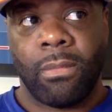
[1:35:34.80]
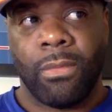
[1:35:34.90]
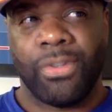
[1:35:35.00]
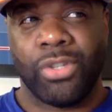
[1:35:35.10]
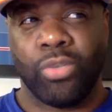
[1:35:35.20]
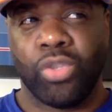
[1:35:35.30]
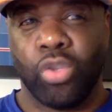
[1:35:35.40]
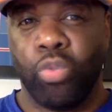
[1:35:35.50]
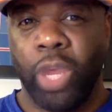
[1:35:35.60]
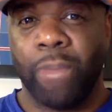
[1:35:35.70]
is a
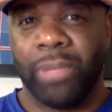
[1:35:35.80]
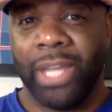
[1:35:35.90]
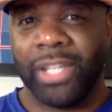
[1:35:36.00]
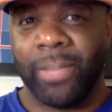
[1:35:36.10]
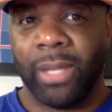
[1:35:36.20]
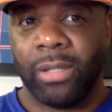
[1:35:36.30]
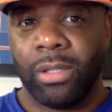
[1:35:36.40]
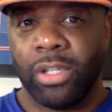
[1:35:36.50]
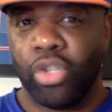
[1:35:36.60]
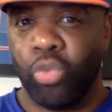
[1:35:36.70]
weird place, man.
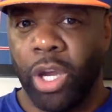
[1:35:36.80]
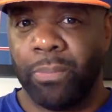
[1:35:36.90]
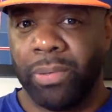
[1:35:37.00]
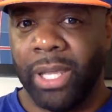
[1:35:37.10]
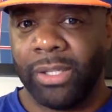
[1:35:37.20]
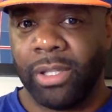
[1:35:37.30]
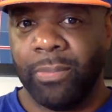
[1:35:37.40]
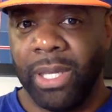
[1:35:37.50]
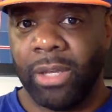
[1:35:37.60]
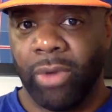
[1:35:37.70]
This is a weird place to
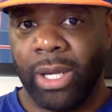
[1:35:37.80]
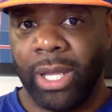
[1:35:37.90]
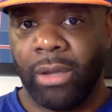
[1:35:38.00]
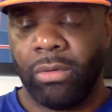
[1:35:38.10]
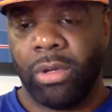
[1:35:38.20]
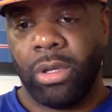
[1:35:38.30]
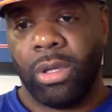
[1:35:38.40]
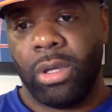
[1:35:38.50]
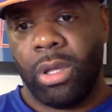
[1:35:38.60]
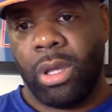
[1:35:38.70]
be in right now.
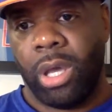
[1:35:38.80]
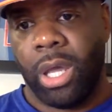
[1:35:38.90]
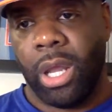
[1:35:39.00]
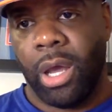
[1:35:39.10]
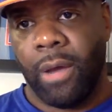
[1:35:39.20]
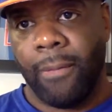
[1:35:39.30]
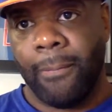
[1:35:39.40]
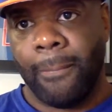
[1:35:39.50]
And